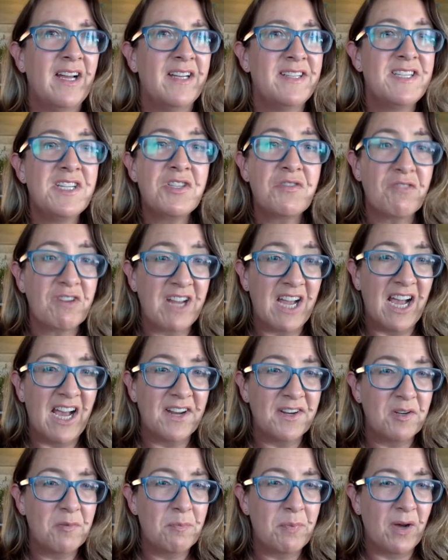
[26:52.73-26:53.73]

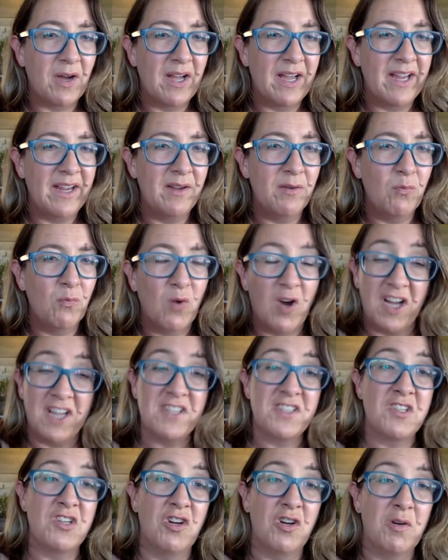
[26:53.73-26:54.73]
disregarded by
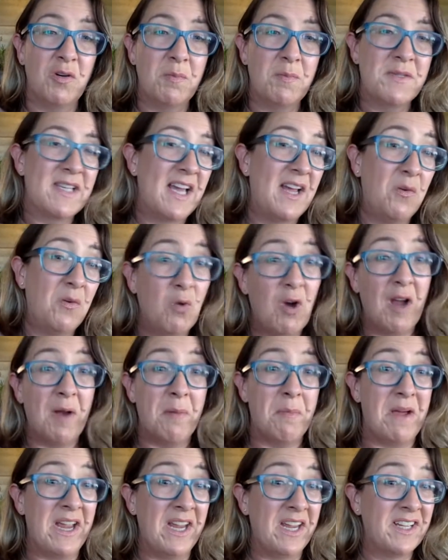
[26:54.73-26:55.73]
wine snobs and
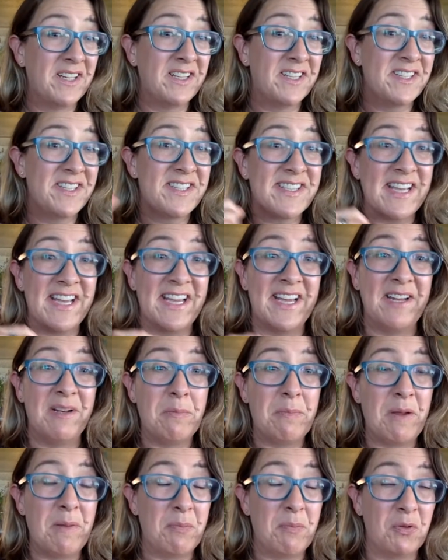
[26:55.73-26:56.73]
winemakers
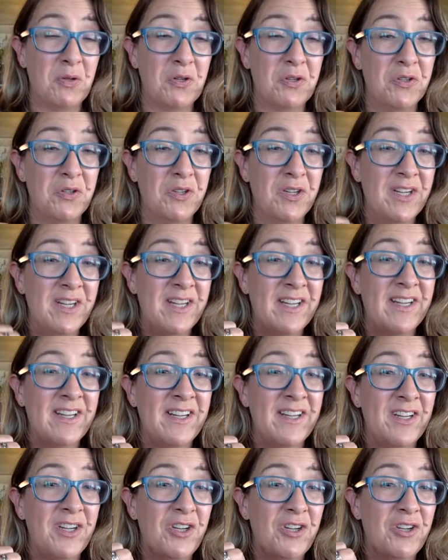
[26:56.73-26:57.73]
and people
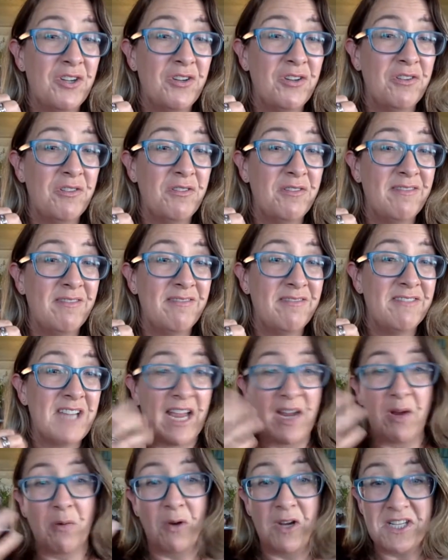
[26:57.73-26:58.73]
who
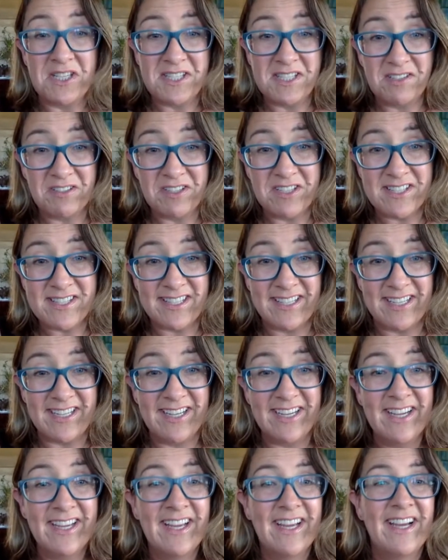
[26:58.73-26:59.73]
take wine
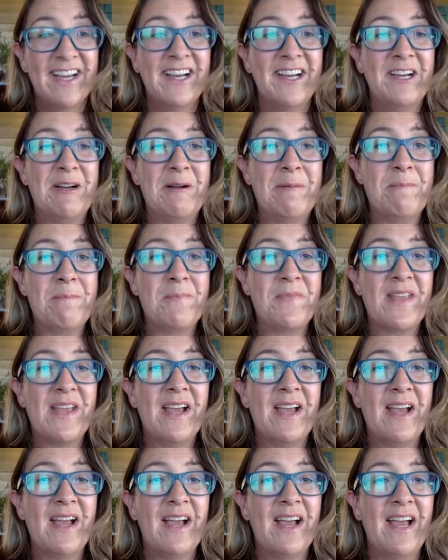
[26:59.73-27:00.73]
seriously.
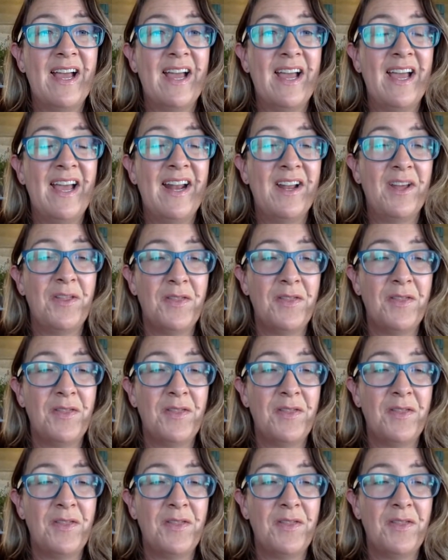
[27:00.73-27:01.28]
And I